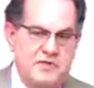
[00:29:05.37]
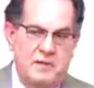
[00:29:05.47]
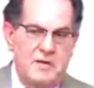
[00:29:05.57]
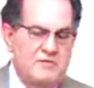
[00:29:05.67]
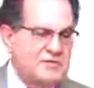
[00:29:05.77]

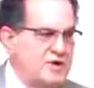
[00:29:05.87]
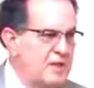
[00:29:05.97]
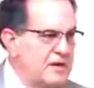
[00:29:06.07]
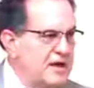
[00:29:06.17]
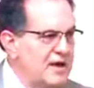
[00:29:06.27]
Philip never
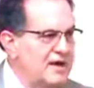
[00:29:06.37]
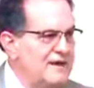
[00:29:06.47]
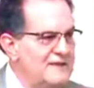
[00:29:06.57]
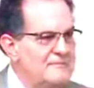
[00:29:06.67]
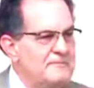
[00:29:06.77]
saw him
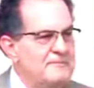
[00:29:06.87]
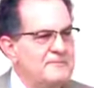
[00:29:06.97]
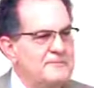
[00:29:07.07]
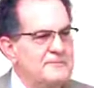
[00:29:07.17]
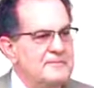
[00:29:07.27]
again.
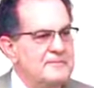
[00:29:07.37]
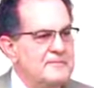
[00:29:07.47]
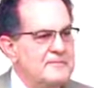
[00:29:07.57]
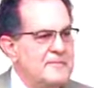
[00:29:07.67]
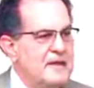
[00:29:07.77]

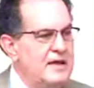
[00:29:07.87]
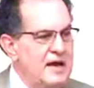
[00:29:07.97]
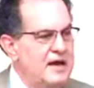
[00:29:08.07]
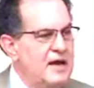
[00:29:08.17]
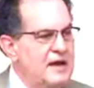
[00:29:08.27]
He
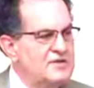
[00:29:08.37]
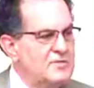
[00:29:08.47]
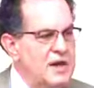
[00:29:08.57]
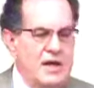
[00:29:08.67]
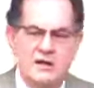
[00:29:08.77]
headed on
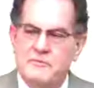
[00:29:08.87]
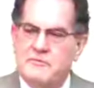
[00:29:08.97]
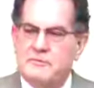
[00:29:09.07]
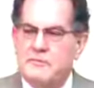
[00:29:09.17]
his way.